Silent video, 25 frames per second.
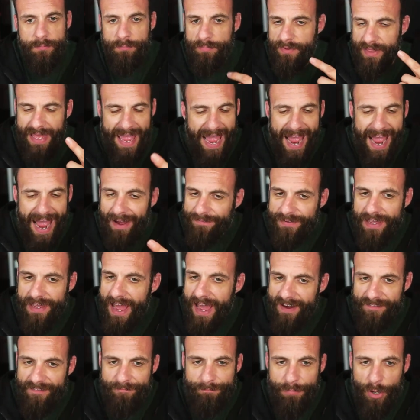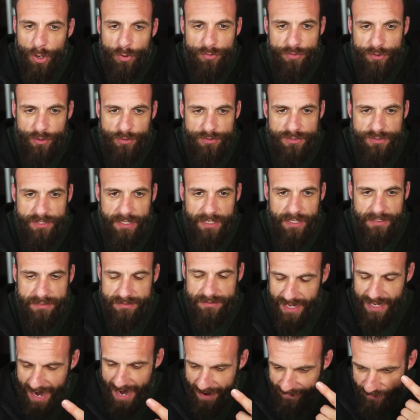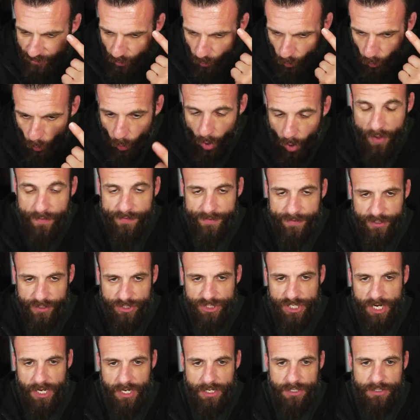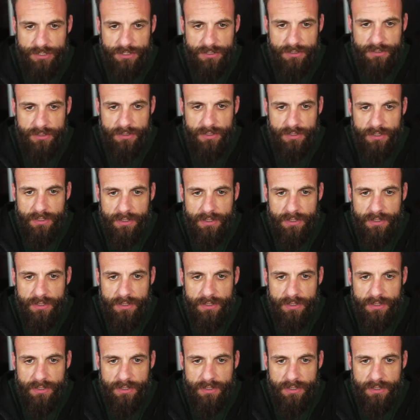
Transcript: They have to have both those things. They have to want the change